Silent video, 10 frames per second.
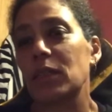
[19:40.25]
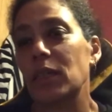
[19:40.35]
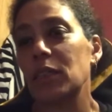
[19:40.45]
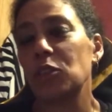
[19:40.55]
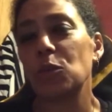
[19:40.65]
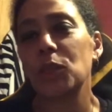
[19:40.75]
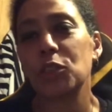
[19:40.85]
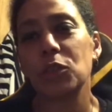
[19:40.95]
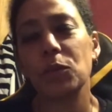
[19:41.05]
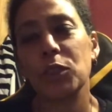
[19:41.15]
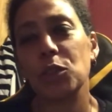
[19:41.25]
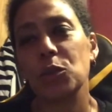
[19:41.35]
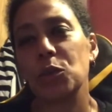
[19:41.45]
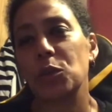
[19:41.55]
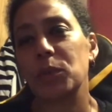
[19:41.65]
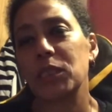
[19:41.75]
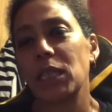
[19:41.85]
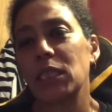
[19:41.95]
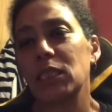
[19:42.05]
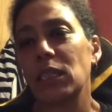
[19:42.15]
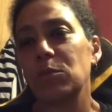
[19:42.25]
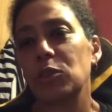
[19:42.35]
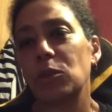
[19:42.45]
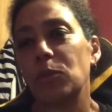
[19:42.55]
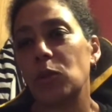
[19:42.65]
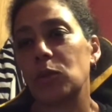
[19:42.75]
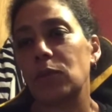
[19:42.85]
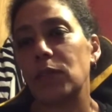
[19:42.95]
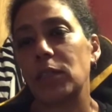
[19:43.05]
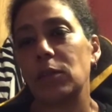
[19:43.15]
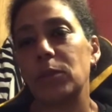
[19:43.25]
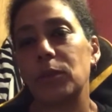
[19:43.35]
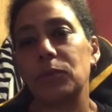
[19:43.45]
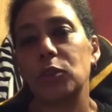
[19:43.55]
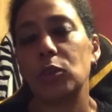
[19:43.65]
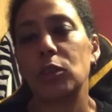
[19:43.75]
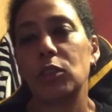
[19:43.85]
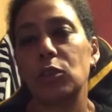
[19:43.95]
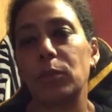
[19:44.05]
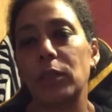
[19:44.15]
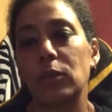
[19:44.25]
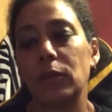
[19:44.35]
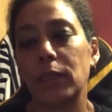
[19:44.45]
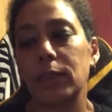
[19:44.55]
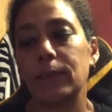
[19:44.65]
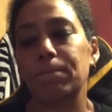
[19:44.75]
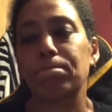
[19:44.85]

I don't know what's wrong with YouTube. It's taking time to upload the video, but this should be alright.